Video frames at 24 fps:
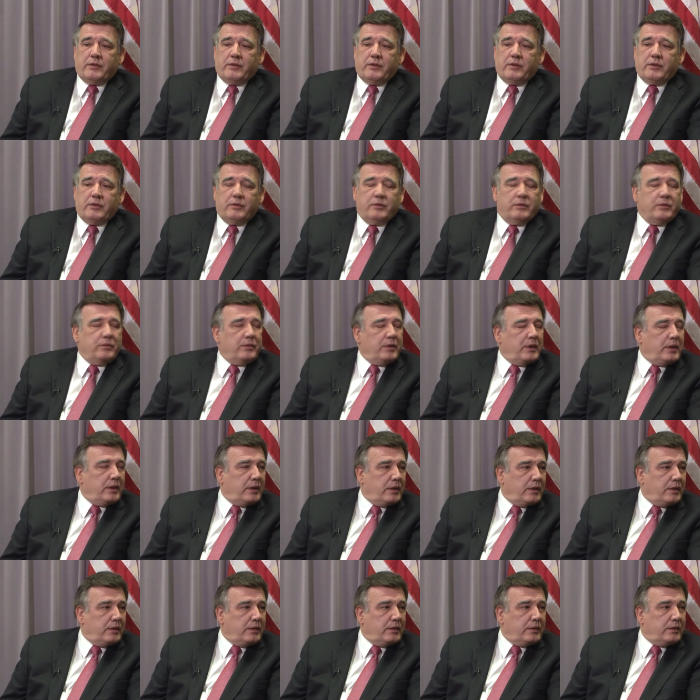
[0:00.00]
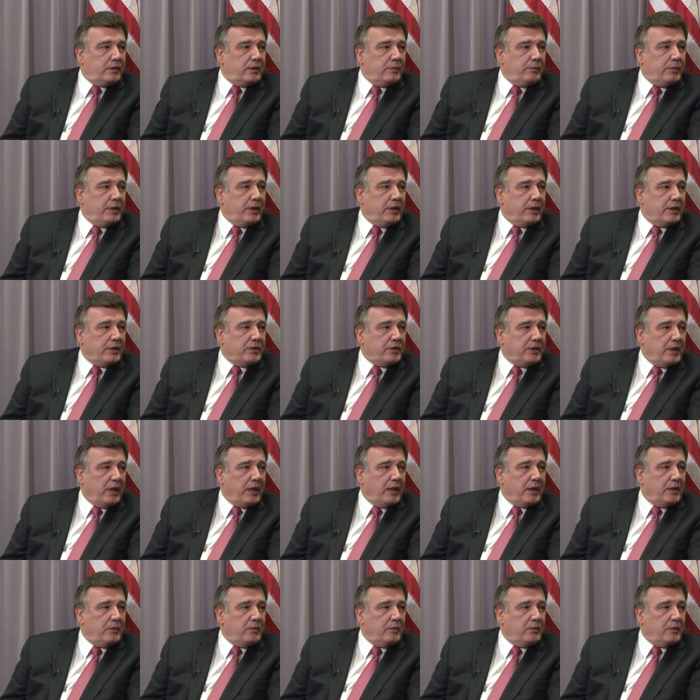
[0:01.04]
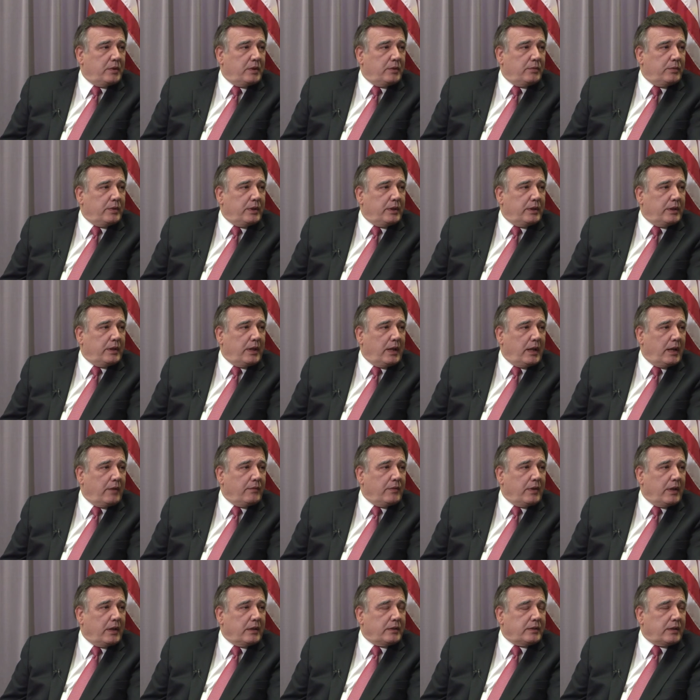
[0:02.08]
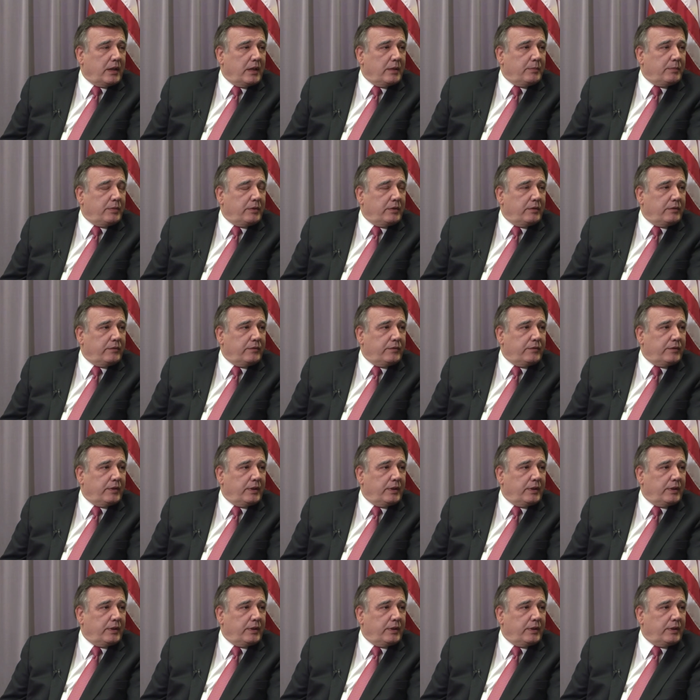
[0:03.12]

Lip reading: to be in a state where we have that type of